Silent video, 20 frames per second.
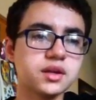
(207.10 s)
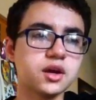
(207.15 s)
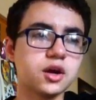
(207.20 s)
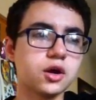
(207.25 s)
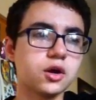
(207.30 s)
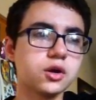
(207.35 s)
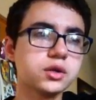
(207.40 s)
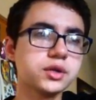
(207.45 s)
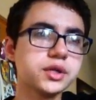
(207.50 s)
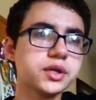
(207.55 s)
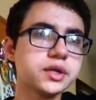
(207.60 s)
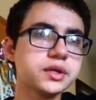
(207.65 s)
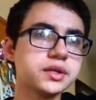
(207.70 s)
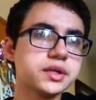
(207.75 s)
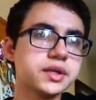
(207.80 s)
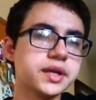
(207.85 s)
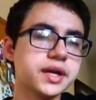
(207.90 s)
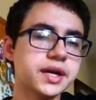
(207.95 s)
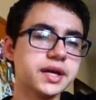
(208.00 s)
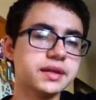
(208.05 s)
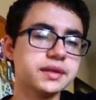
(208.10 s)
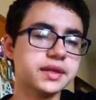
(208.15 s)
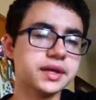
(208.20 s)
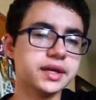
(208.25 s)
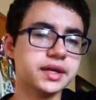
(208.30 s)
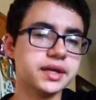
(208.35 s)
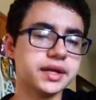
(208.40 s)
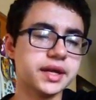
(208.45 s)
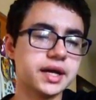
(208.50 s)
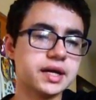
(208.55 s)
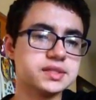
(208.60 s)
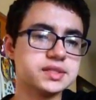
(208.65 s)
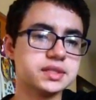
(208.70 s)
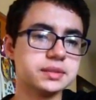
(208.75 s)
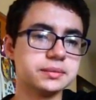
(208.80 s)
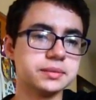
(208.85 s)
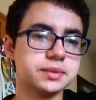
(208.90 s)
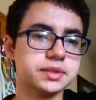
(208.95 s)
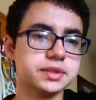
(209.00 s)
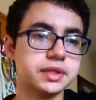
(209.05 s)
Earlier in the night, they announced
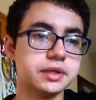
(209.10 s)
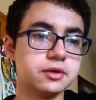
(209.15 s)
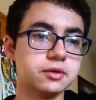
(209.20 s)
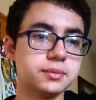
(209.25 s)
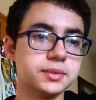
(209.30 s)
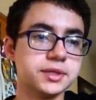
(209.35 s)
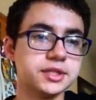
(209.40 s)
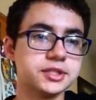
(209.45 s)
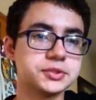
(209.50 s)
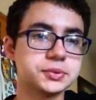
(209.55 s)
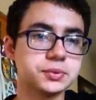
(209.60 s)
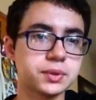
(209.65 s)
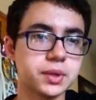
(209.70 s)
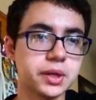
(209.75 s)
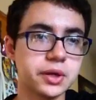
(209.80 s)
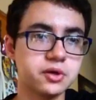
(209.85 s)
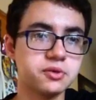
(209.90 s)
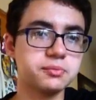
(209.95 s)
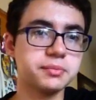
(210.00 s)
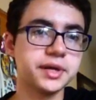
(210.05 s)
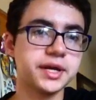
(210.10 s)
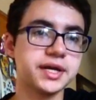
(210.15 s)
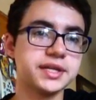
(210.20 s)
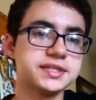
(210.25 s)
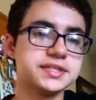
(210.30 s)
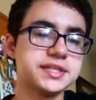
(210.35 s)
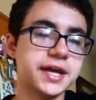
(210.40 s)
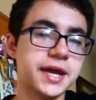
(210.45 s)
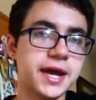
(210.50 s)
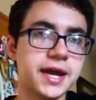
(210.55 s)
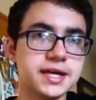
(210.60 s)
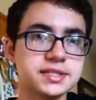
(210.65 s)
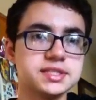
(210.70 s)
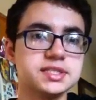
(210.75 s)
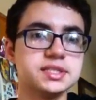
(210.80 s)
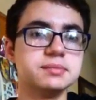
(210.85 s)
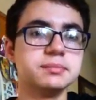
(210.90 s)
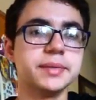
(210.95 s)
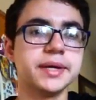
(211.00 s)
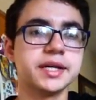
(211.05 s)
that there would be a 12-man tag
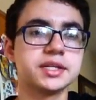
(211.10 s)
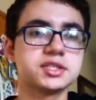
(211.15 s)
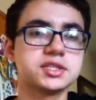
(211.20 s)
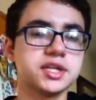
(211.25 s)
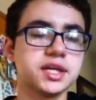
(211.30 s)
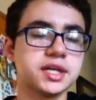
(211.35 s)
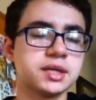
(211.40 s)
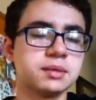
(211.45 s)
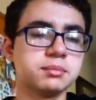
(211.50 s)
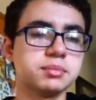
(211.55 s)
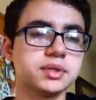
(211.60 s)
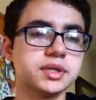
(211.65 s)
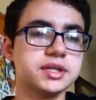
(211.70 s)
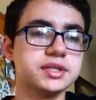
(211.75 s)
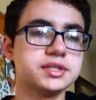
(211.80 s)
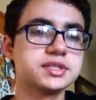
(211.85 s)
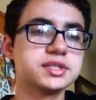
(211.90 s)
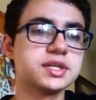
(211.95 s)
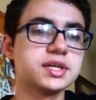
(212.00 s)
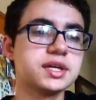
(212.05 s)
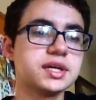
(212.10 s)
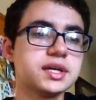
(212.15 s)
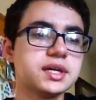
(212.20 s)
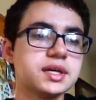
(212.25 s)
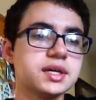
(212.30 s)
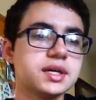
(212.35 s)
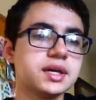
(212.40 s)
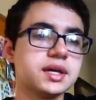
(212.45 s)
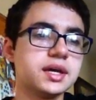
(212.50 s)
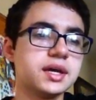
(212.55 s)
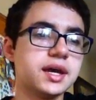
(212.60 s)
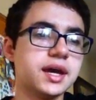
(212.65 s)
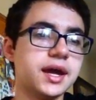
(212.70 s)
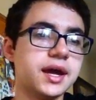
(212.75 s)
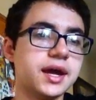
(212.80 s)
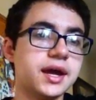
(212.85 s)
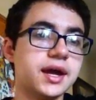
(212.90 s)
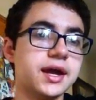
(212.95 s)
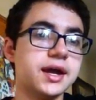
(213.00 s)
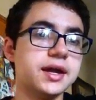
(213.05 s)
team match taking place.
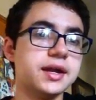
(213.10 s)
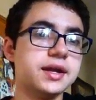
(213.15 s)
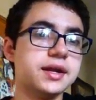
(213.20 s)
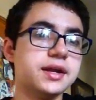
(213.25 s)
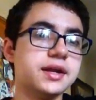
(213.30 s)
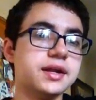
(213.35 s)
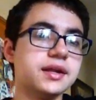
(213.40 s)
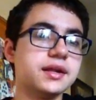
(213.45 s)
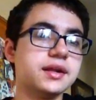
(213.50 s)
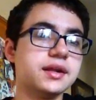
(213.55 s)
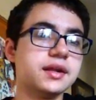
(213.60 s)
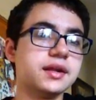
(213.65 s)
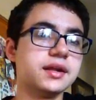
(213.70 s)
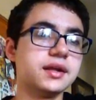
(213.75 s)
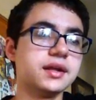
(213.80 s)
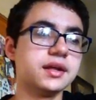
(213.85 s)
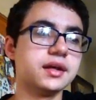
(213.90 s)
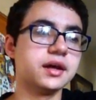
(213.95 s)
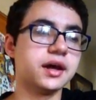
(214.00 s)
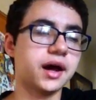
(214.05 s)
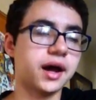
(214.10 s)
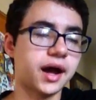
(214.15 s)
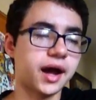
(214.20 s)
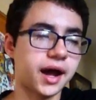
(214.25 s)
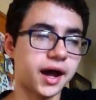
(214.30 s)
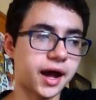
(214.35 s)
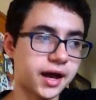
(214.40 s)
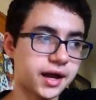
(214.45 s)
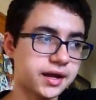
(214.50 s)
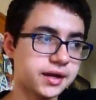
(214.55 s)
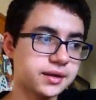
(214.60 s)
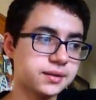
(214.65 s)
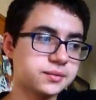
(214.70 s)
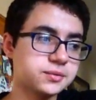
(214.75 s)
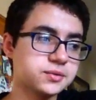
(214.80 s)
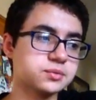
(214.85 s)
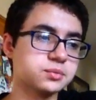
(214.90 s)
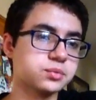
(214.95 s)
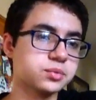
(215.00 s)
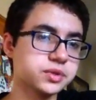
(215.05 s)
And I
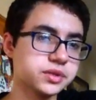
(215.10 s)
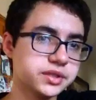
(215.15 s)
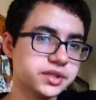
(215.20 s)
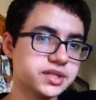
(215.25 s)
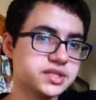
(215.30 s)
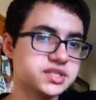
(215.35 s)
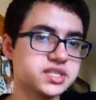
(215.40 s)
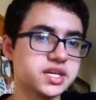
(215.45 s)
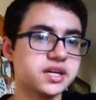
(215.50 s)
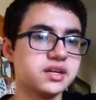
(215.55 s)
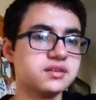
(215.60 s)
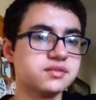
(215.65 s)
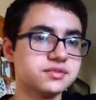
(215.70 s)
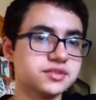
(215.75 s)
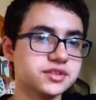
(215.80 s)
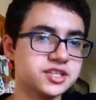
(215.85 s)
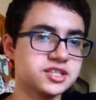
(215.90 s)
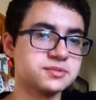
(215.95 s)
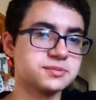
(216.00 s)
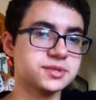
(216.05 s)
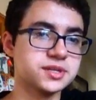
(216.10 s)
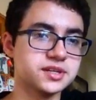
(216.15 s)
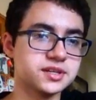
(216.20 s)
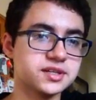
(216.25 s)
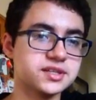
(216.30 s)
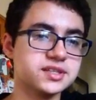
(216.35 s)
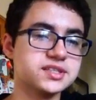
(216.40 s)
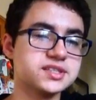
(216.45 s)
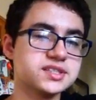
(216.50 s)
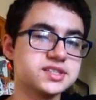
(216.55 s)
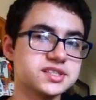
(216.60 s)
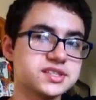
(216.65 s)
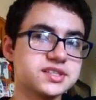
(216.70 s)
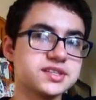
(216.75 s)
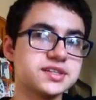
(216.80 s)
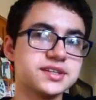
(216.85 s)
was really excited for this because